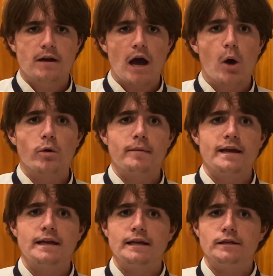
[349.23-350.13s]
our
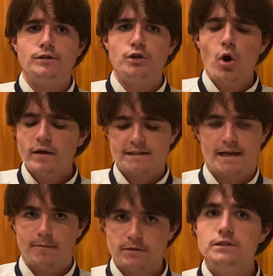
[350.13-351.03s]
making no
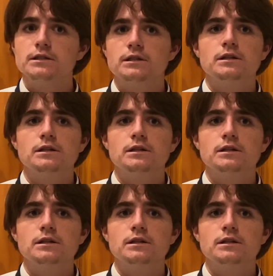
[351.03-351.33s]
attempt,